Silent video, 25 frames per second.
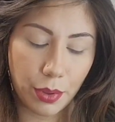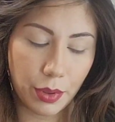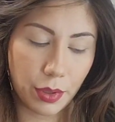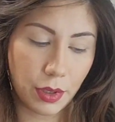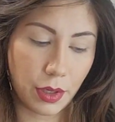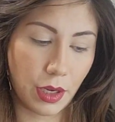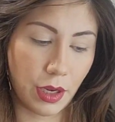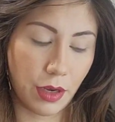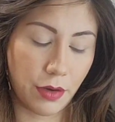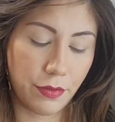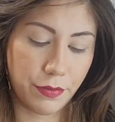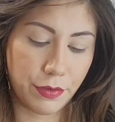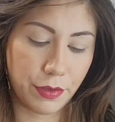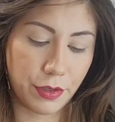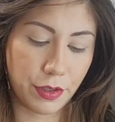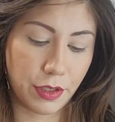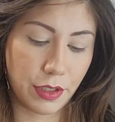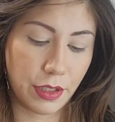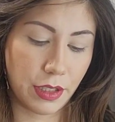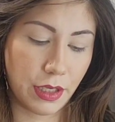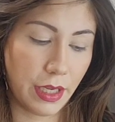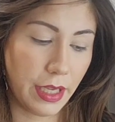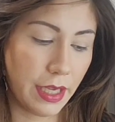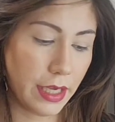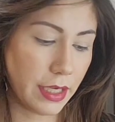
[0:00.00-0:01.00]
Now for
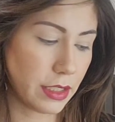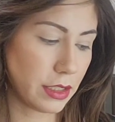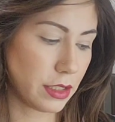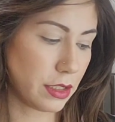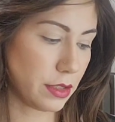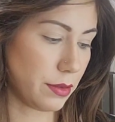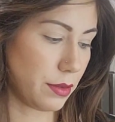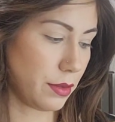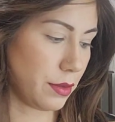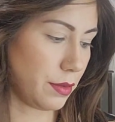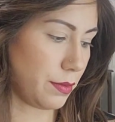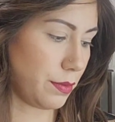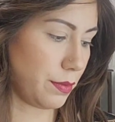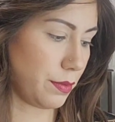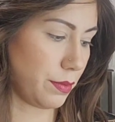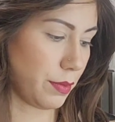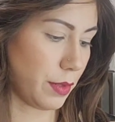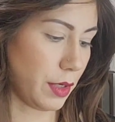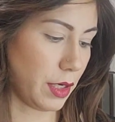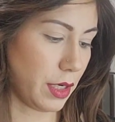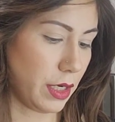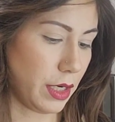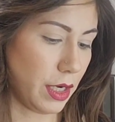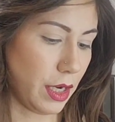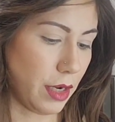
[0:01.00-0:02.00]
the next
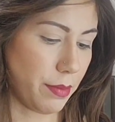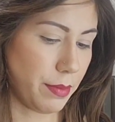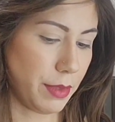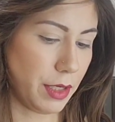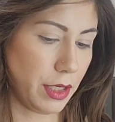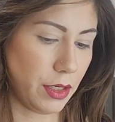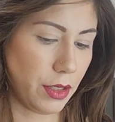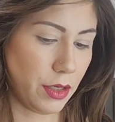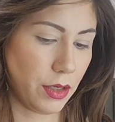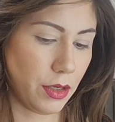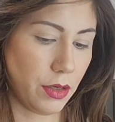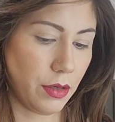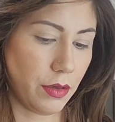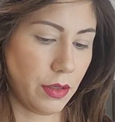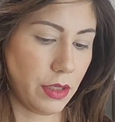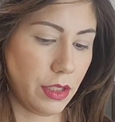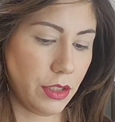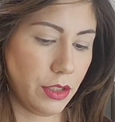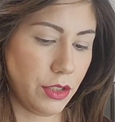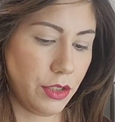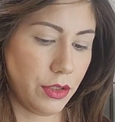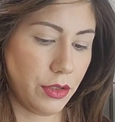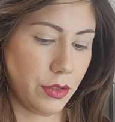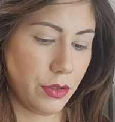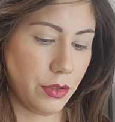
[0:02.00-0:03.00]
one, I'm going to go
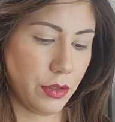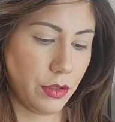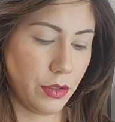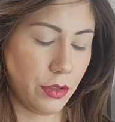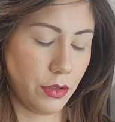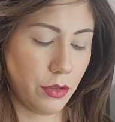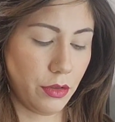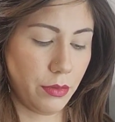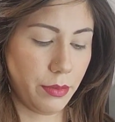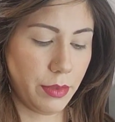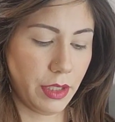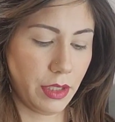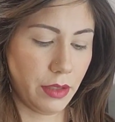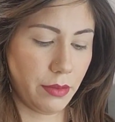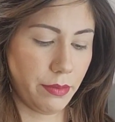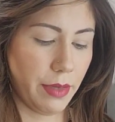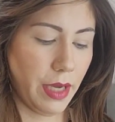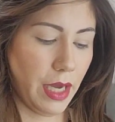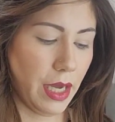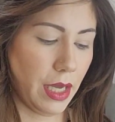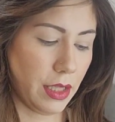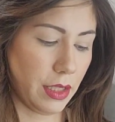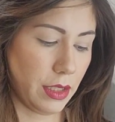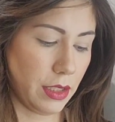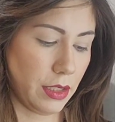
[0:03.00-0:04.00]
into the Nubian
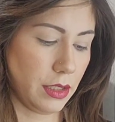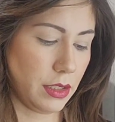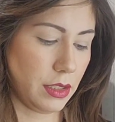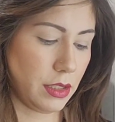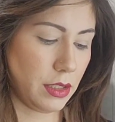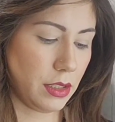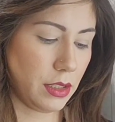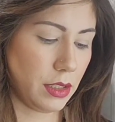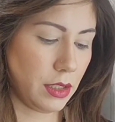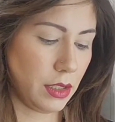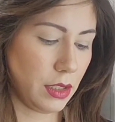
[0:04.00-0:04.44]
palette.